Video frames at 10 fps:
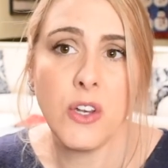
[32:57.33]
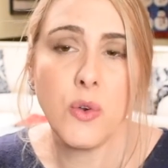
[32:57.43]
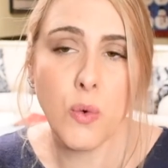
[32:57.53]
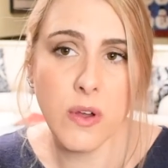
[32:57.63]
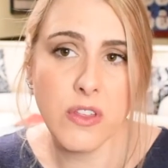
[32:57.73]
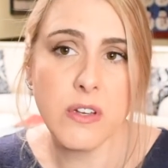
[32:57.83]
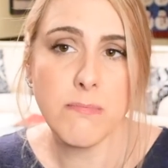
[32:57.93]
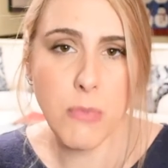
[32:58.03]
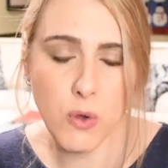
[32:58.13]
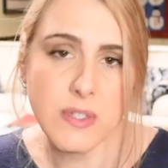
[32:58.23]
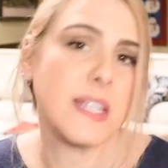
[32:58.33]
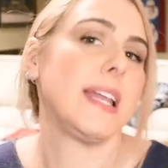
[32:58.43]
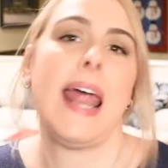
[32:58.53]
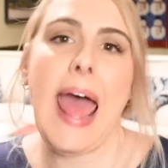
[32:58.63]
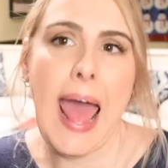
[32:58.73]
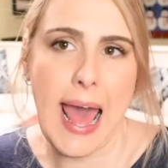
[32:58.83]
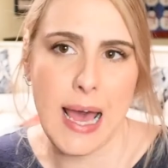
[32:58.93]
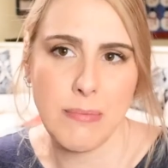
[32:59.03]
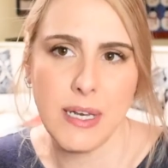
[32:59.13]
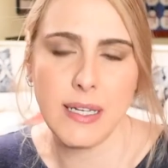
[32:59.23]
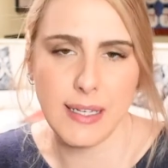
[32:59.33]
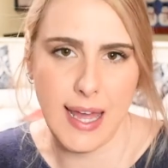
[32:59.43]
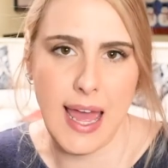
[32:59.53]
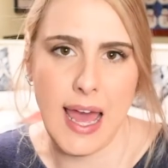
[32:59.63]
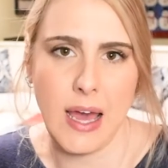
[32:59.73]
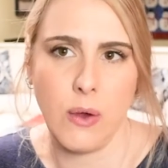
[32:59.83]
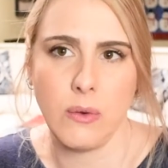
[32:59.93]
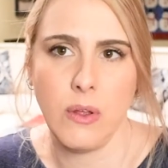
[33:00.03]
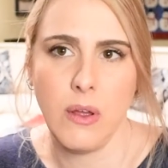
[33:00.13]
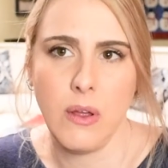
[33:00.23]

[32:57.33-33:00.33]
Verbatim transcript: northernmost inhabited town